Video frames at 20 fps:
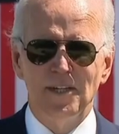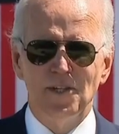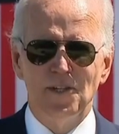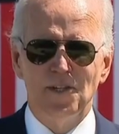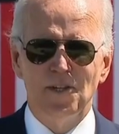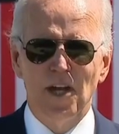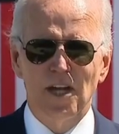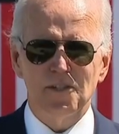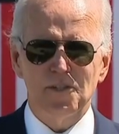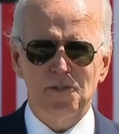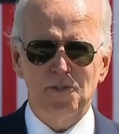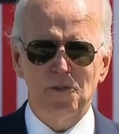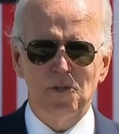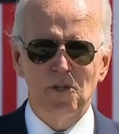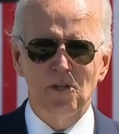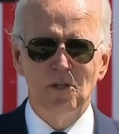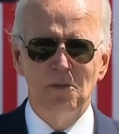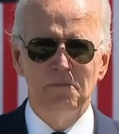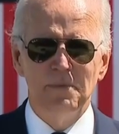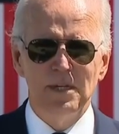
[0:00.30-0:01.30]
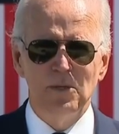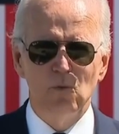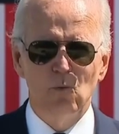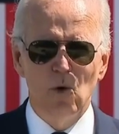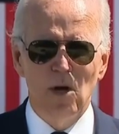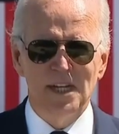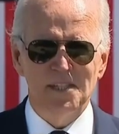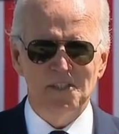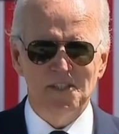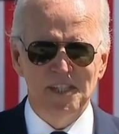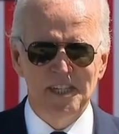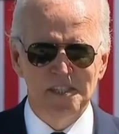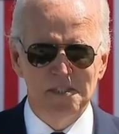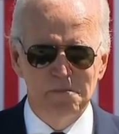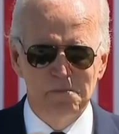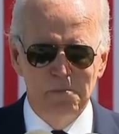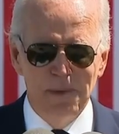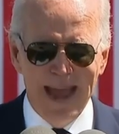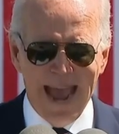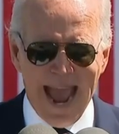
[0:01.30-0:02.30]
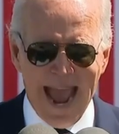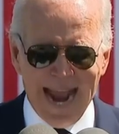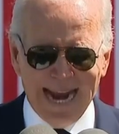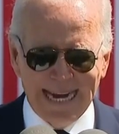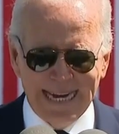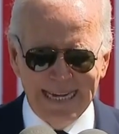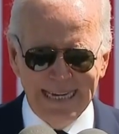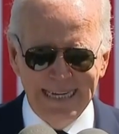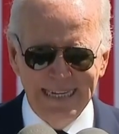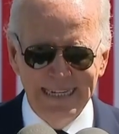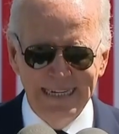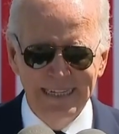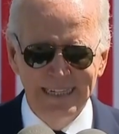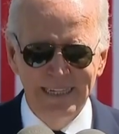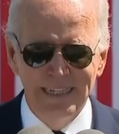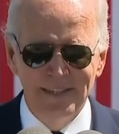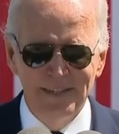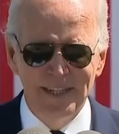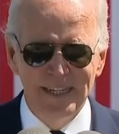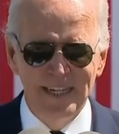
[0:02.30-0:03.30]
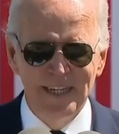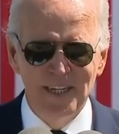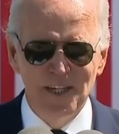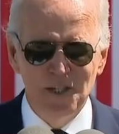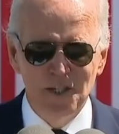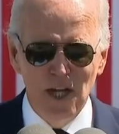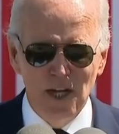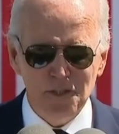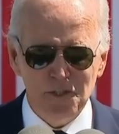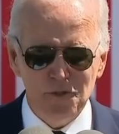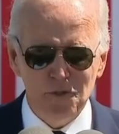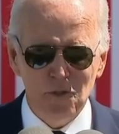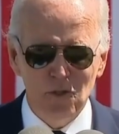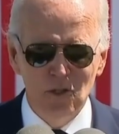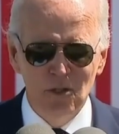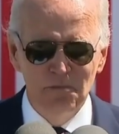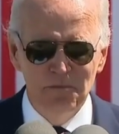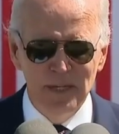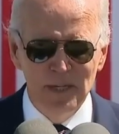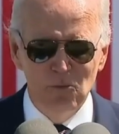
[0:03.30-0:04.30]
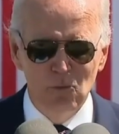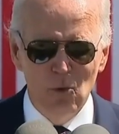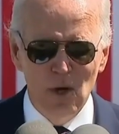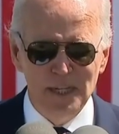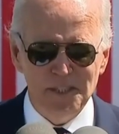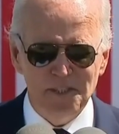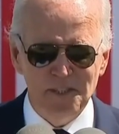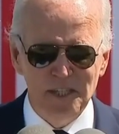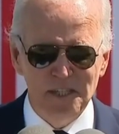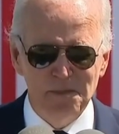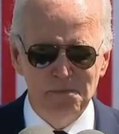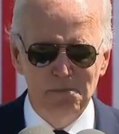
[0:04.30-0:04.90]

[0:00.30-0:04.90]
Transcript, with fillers: industrial Midwest is back. The industrial Midwest is